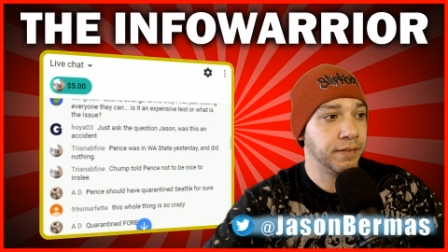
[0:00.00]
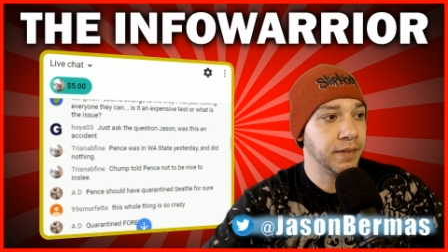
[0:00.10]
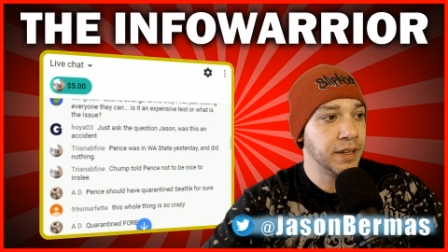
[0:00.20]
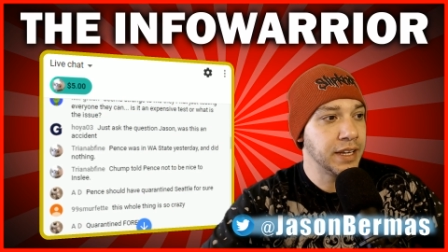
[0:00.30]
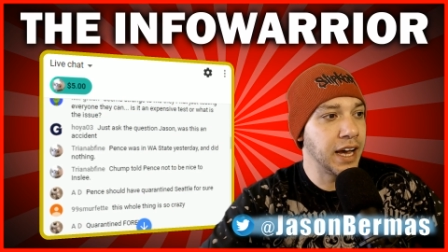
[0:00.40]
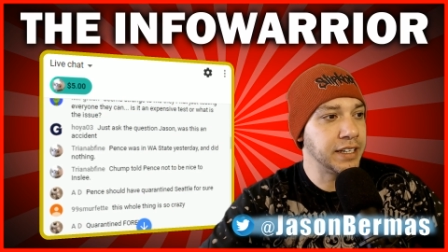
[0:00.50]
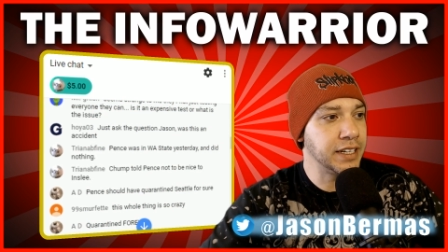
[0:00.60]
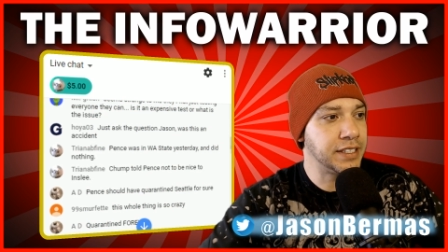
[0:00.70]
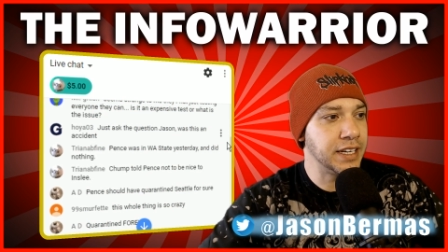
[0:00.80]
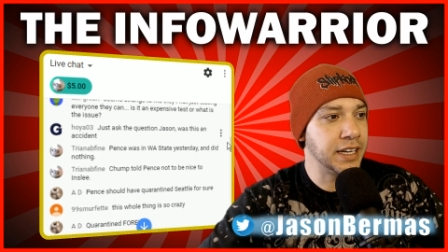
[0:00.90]
Yeah, I did
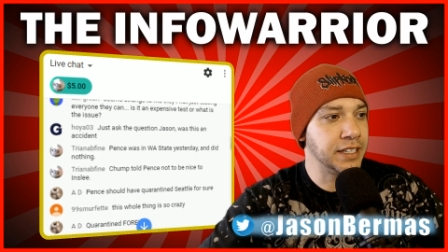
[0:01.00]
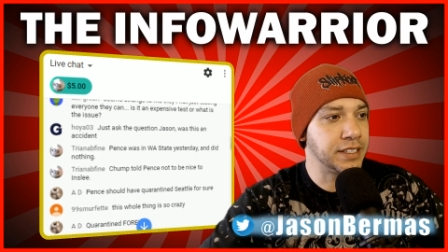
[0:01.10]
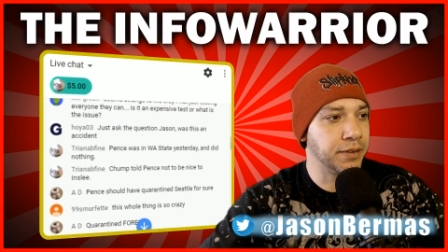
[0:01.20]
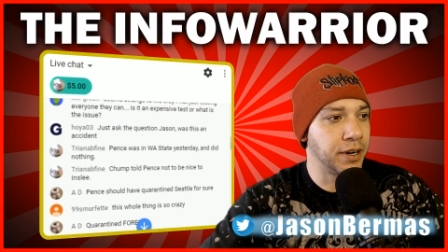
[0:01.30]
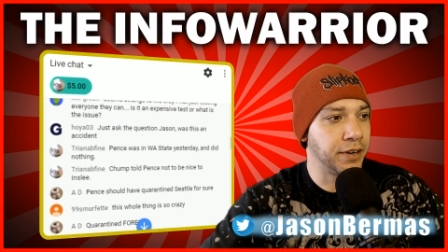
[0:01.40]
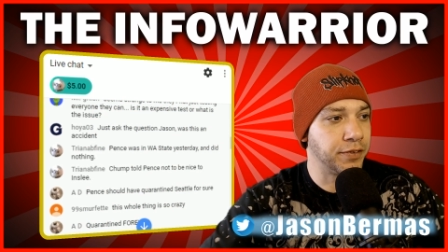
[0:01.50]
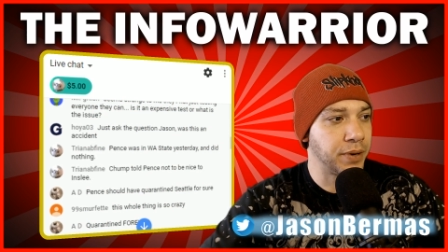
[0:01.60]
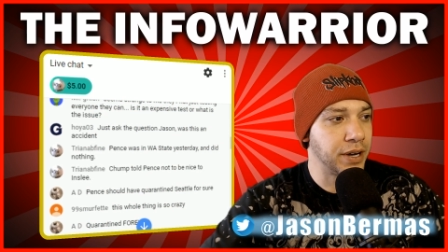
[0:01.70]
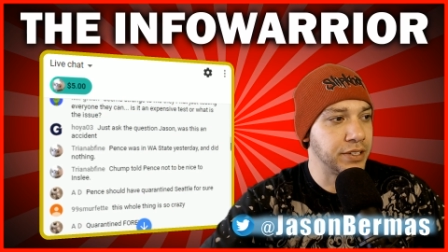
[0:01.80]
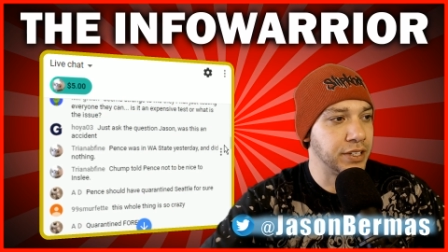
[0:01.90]
see Inslee running for
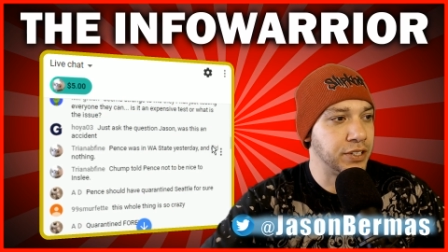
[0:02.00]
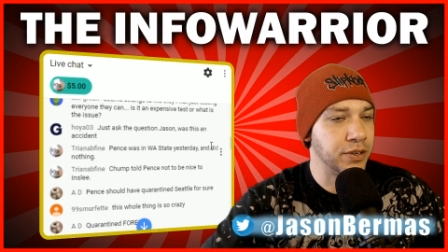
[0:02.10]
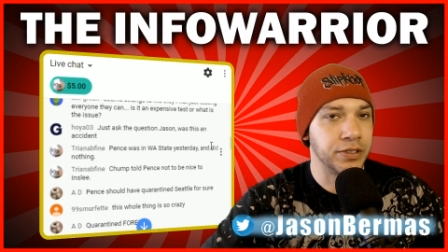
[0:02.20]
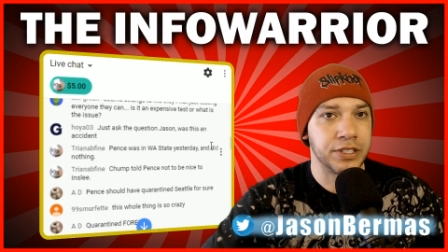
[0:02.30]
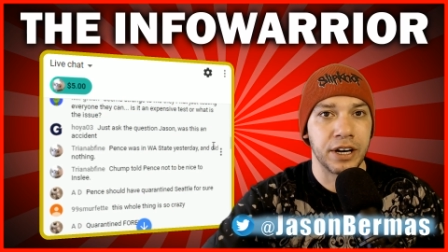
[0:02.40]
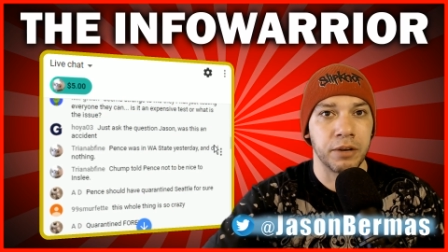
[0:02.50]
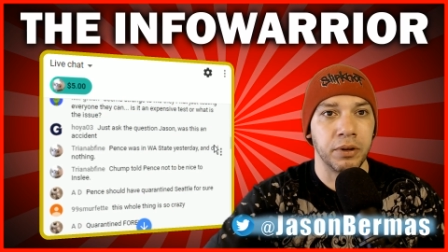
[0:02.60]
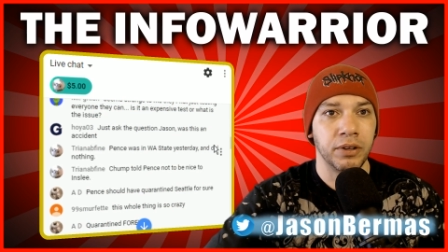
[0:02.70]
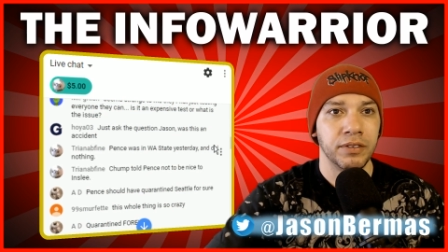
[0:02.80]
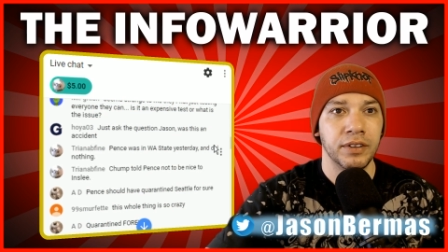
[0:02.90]
president too. It was
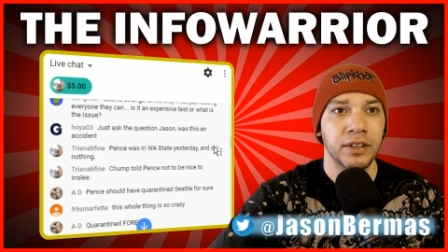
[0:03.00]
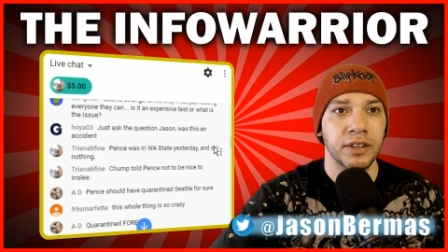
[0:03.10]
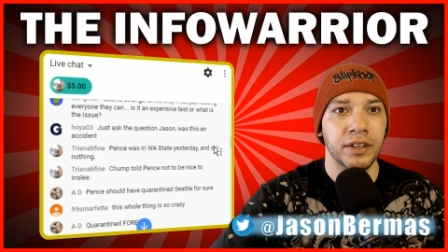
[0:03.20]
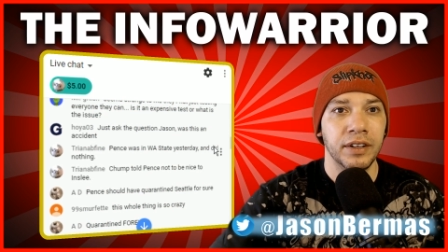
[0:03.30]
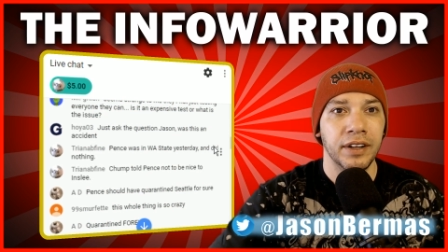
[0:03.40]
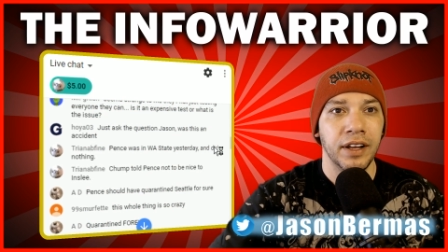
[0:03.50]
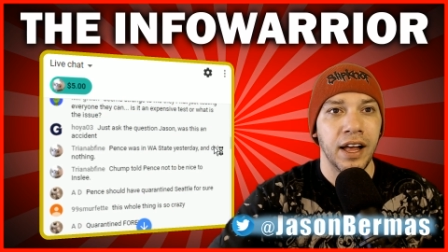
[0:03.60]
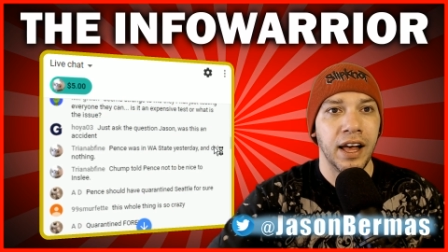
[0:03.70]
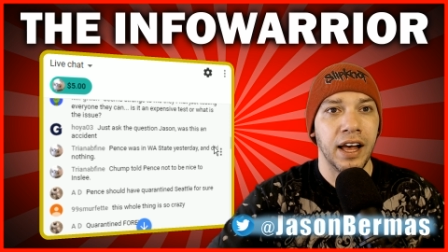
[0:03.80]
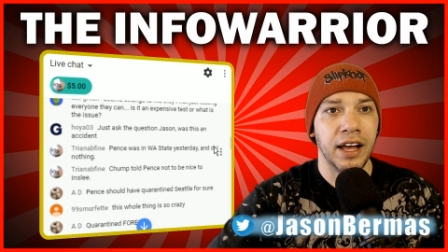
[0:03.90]
terrible.
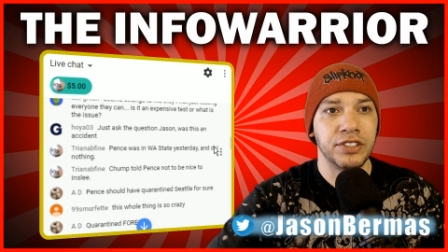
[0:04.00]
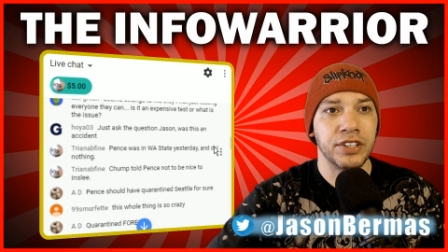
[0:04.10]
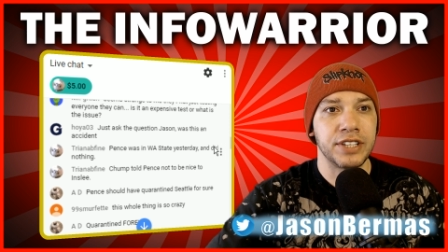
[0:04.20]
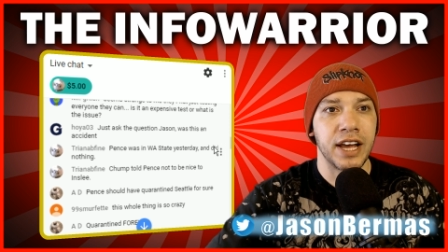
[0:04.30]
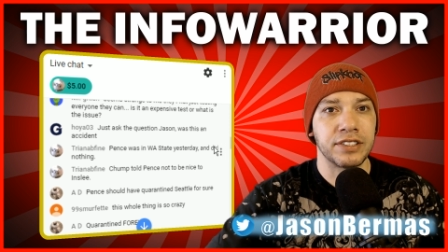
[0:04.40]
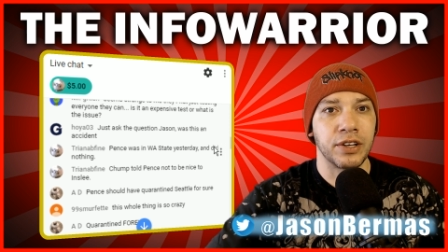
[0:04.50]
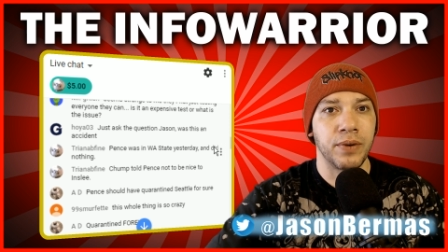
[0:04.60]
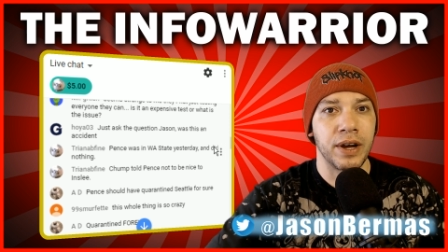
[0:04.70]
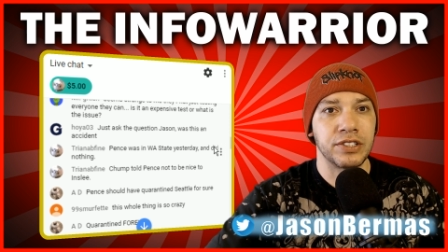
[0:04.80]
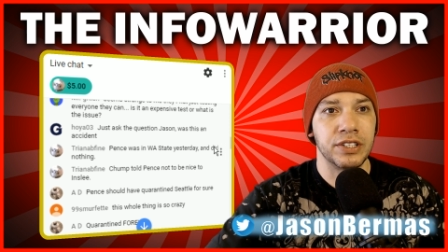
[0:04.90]
Just to ask the
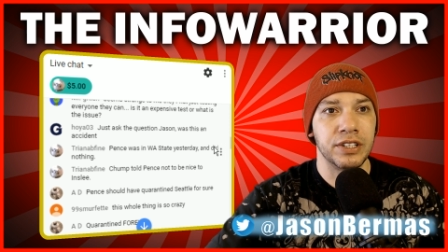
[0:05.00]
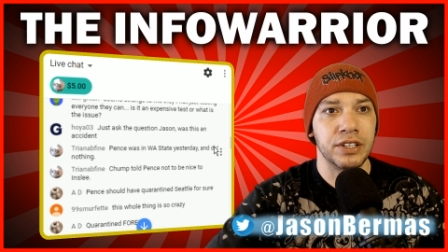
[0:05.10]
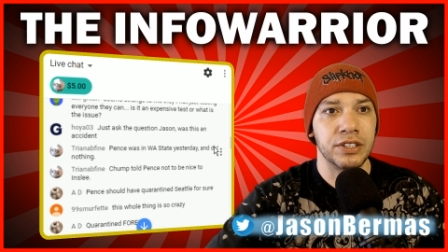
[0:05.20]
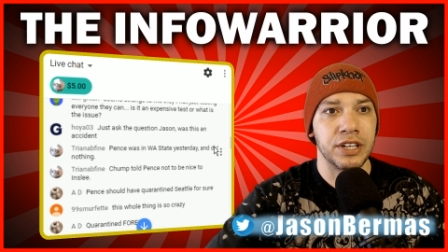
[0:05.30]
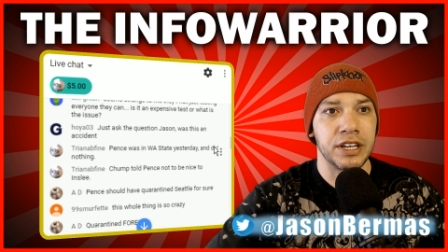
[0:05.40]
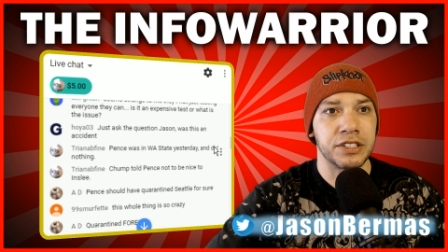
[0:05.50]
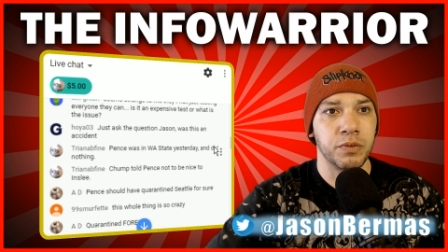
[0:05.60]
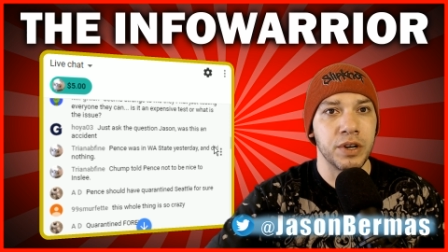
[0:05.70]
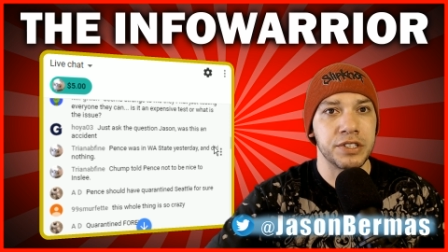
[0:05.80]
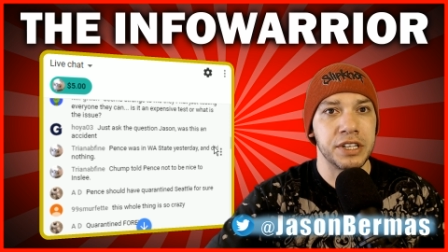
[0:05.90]
question, Jason,
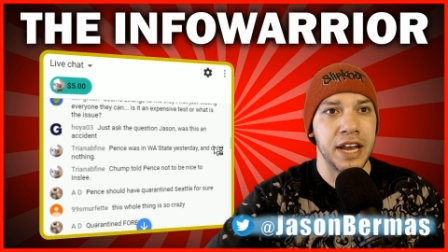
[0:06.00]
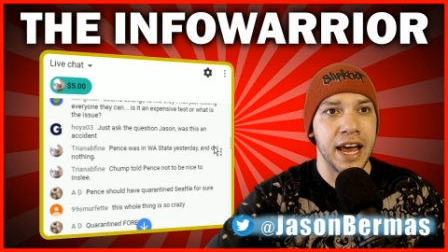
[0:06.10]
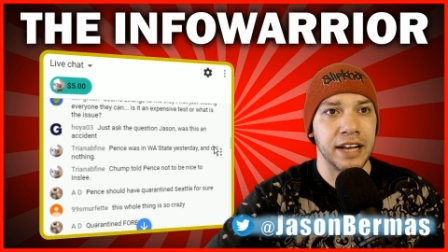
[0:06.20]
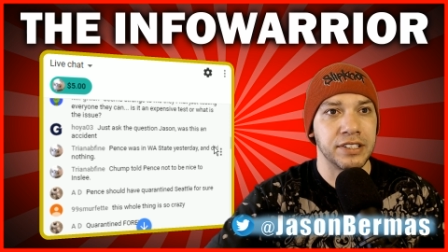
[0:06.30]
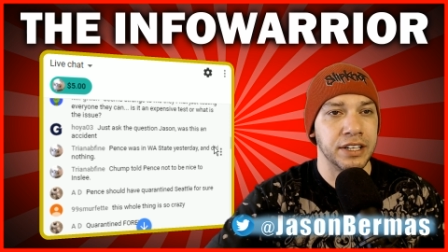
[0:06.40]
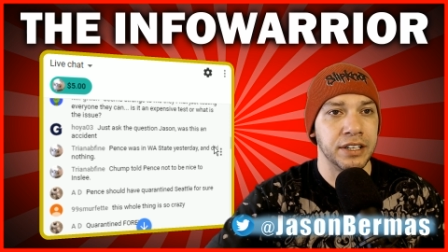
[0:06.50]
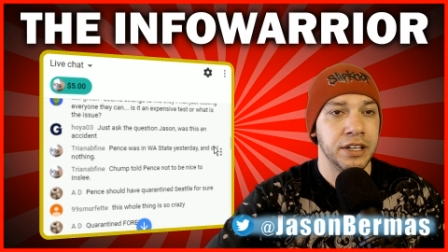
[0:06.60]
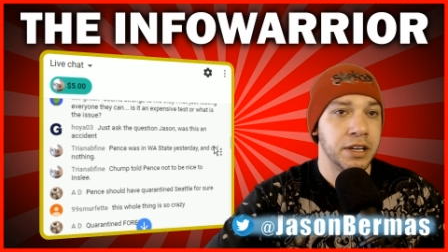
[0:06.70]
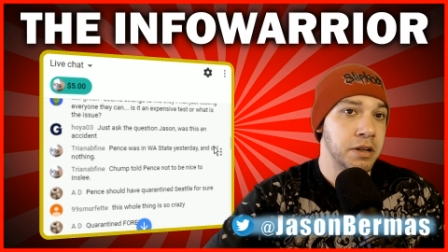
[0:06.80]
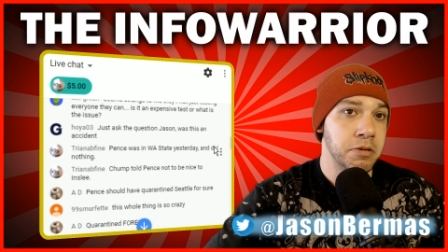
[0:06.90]
was it an accident?
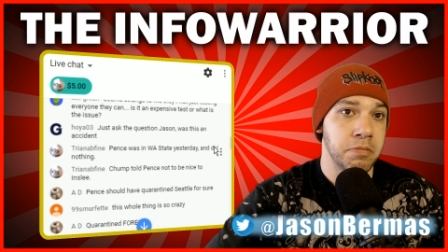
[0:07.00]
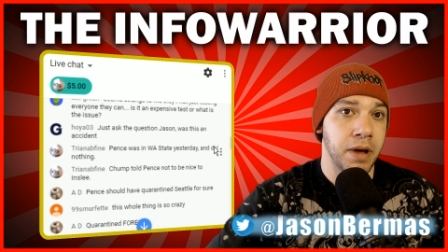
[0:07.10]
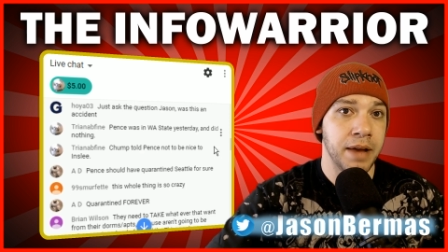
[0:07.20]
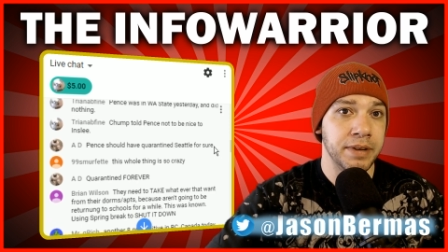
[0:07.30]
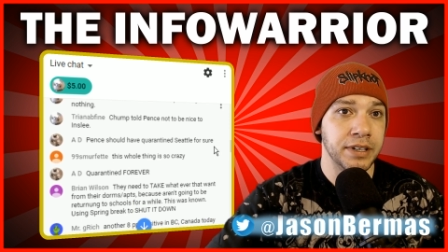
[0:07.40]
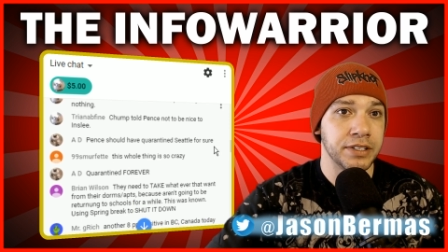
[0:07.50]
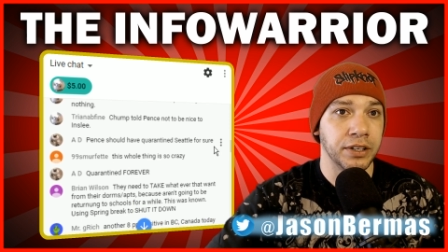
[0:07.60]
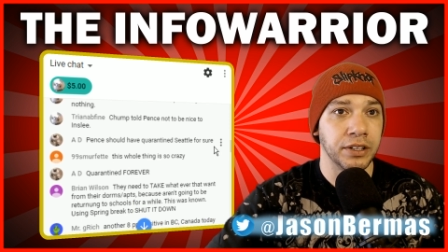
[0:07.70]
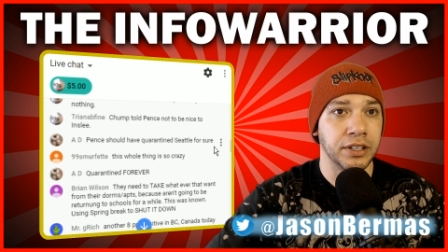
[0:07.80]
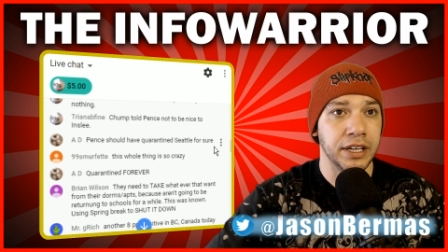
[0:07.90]
I mean, does it
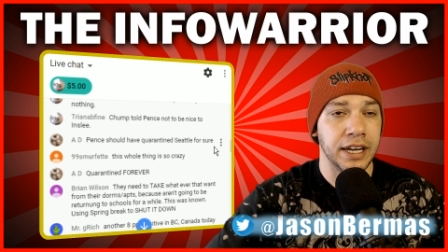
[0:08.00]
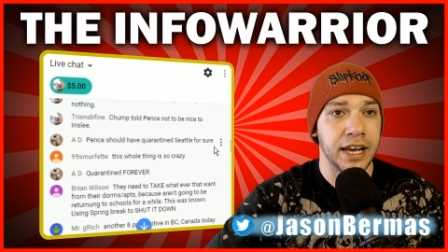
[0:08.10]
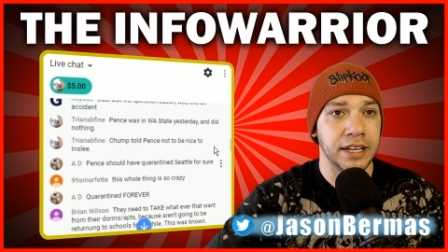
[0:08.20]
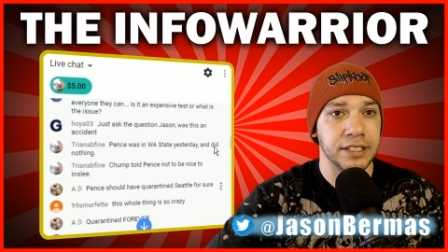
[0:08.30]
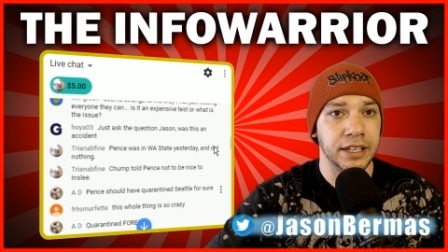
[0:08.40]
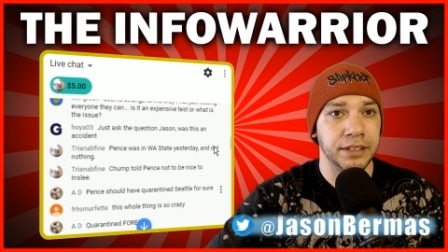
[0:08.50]
look like an accident?